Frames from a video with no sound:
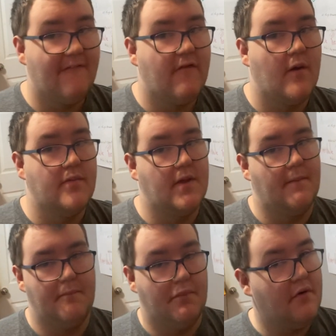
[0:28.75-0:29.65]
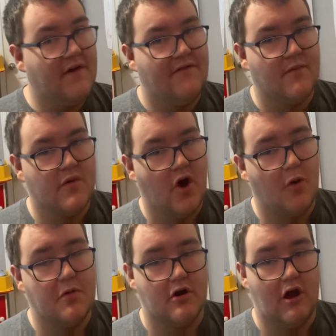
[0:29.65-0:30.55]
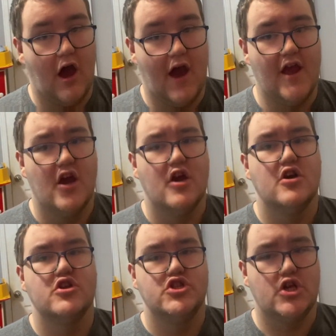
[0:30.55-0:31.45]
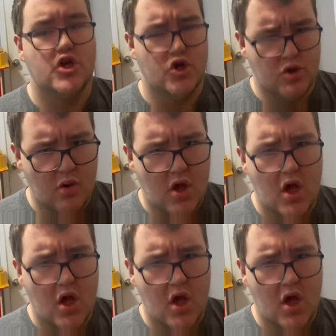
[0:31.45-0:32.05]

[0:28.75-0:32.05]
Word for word: from the bully from Cobra Kai to